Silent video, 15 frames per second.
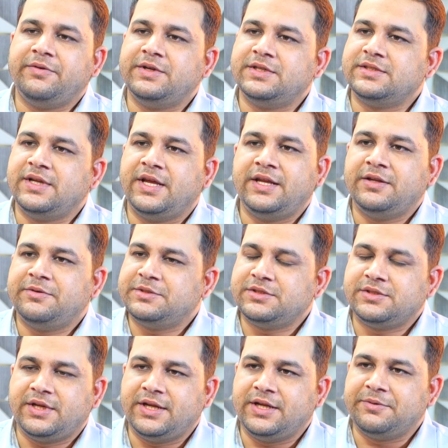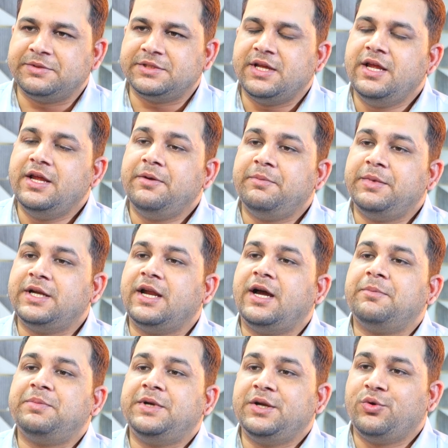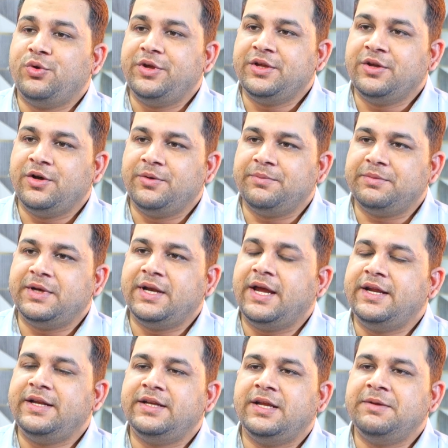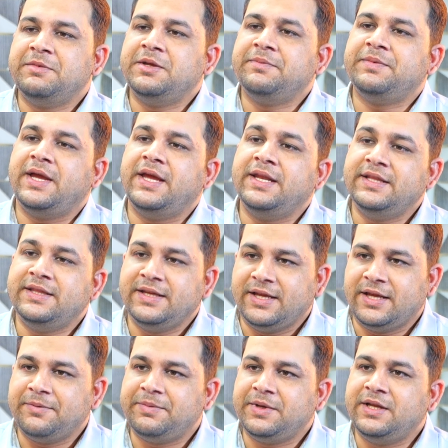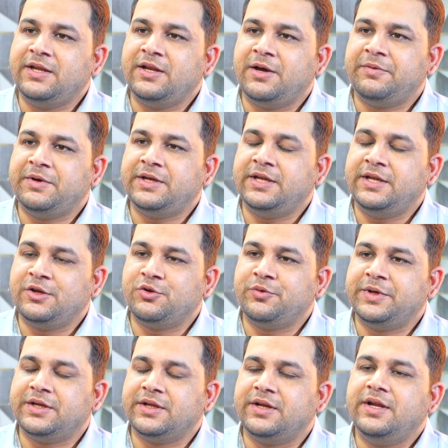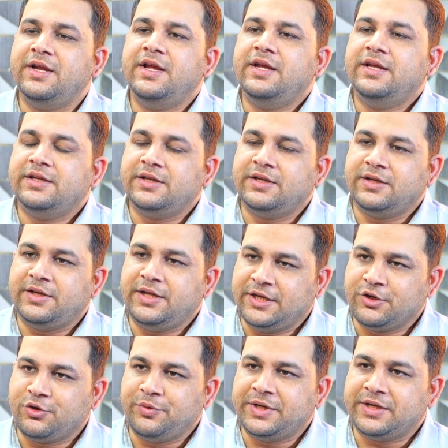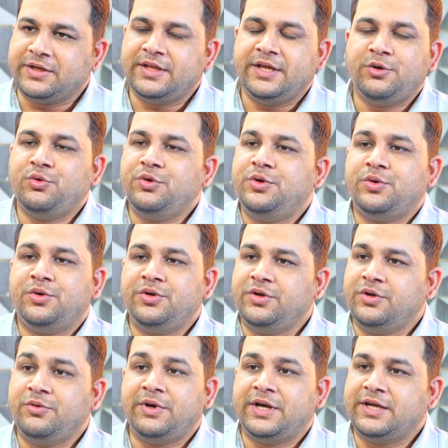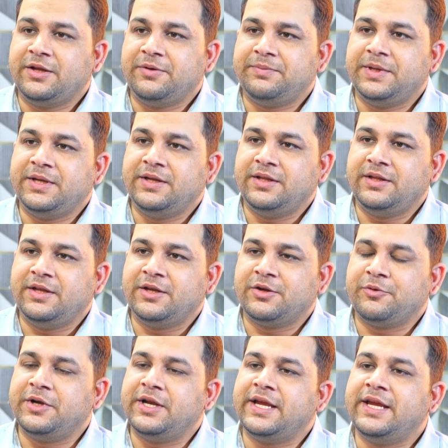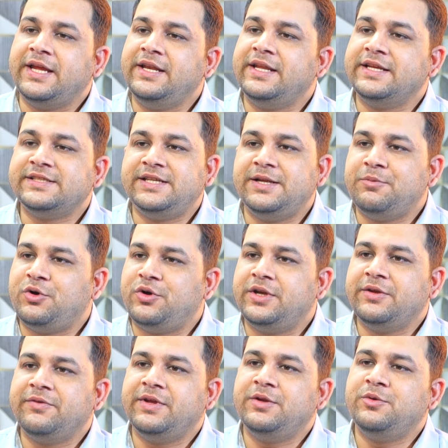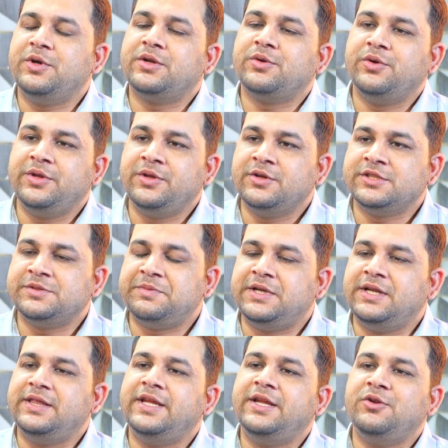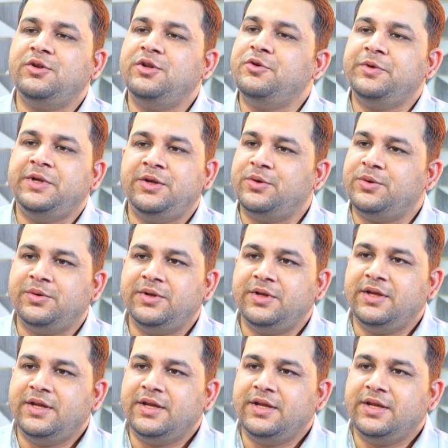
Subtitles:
hours 9 hours 10 hours, but after going home night time, if anything happen in our incubator, then we don't know what happened in incubator. Again next day morning when you are going hospital, then only you will know